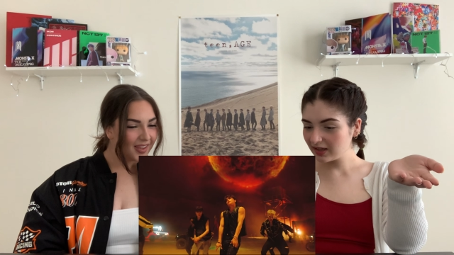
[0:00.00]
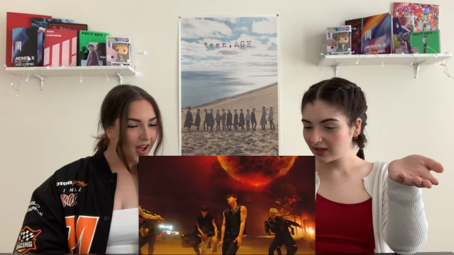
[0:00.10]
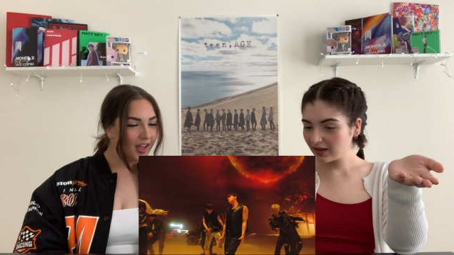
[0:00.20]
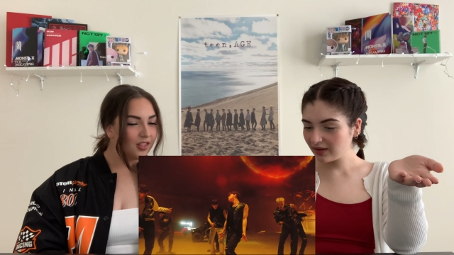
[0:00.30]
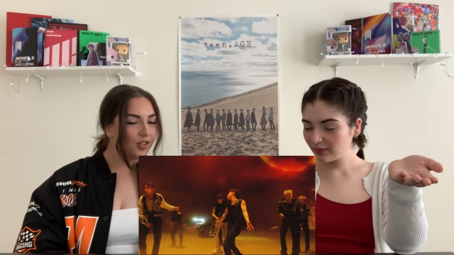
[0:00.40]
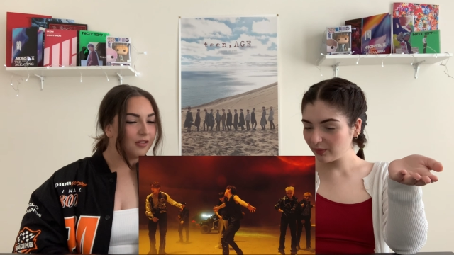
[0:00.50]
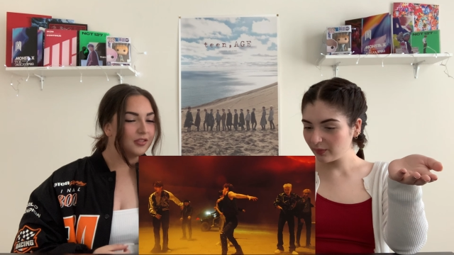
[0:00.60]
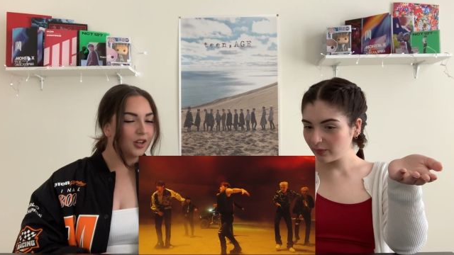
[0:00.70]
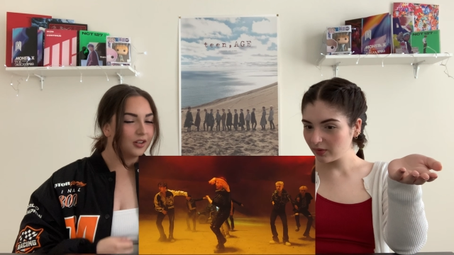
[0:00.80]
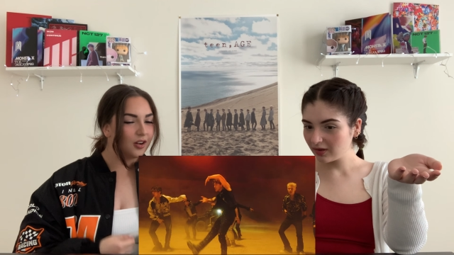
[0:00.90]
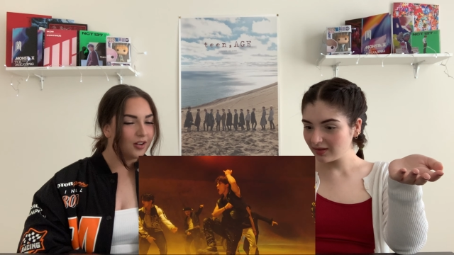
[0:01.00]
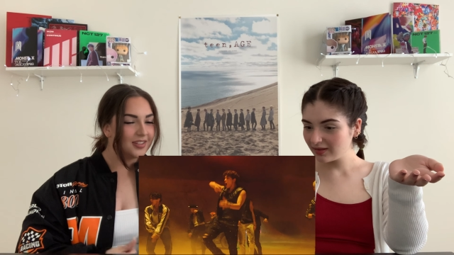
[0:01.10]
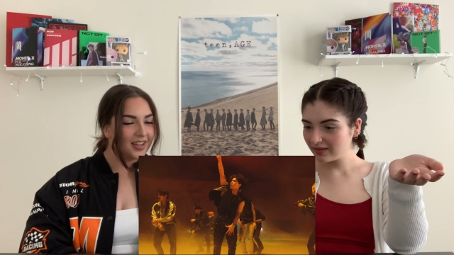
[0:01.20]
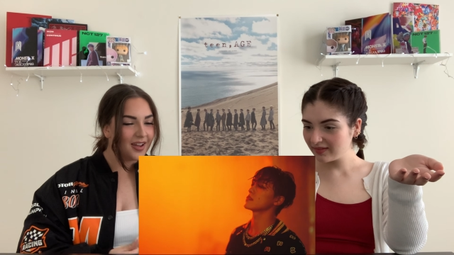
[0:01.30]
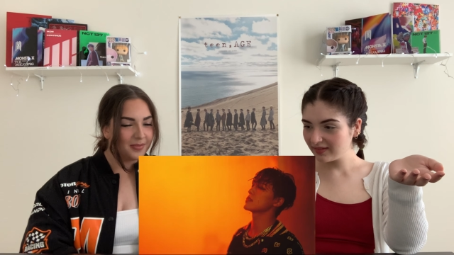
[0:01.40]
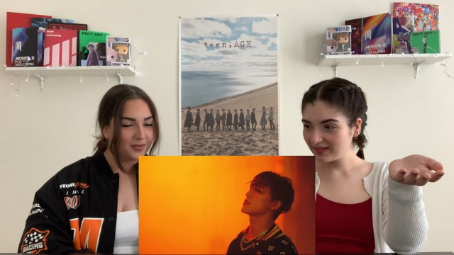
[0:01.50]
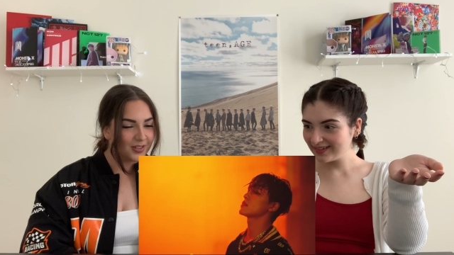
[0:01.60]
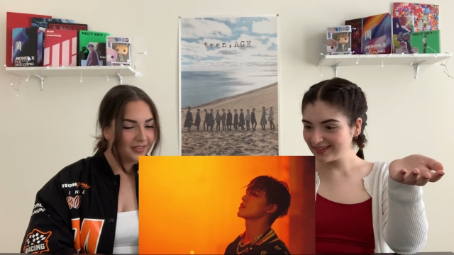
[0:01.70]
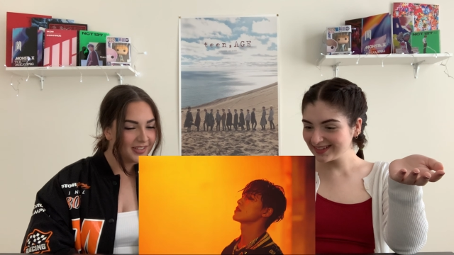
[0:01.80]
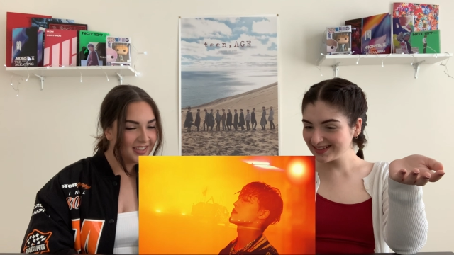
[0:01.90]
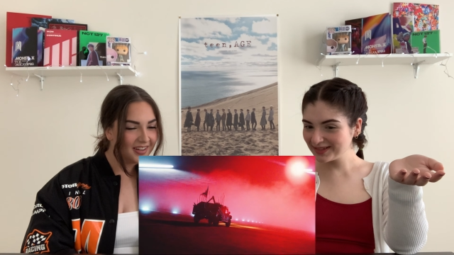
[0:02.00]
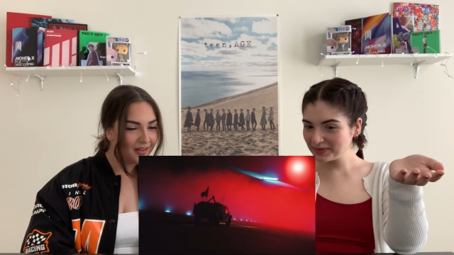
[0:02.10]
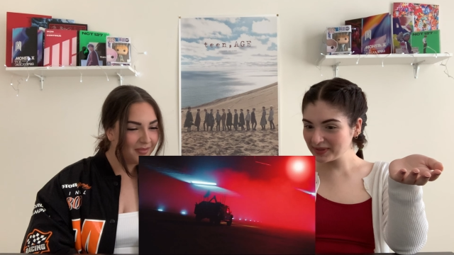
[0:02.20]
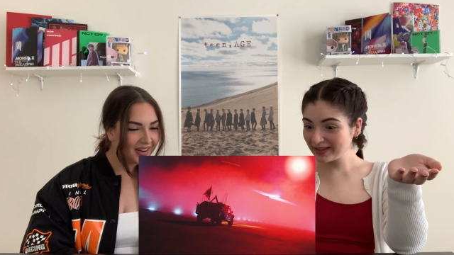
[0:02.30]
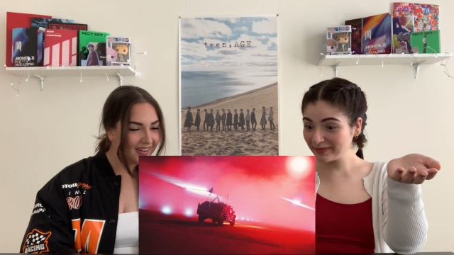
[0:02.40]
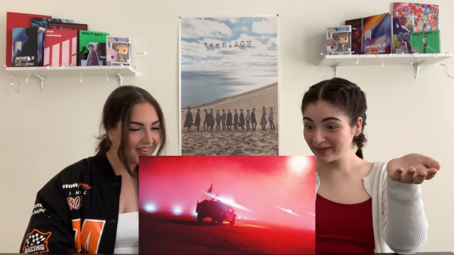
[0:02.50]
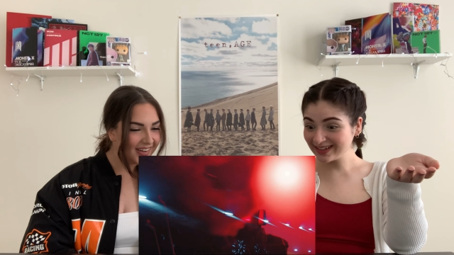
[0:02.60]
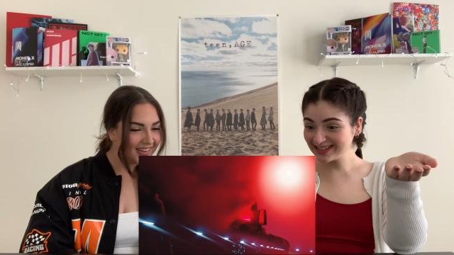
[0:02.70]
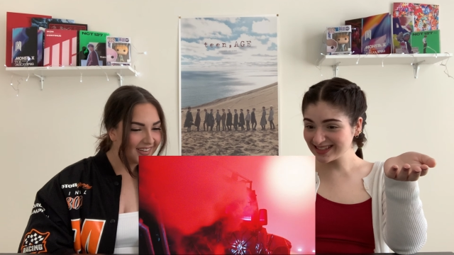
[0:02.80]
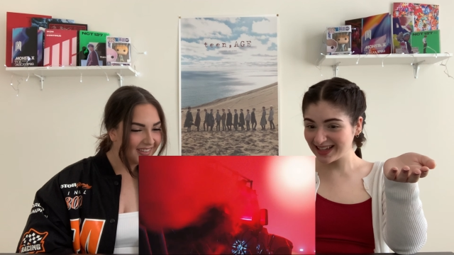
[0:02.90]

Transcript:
Speaker 1: I love dark concepts for Seventeen. Oh my god.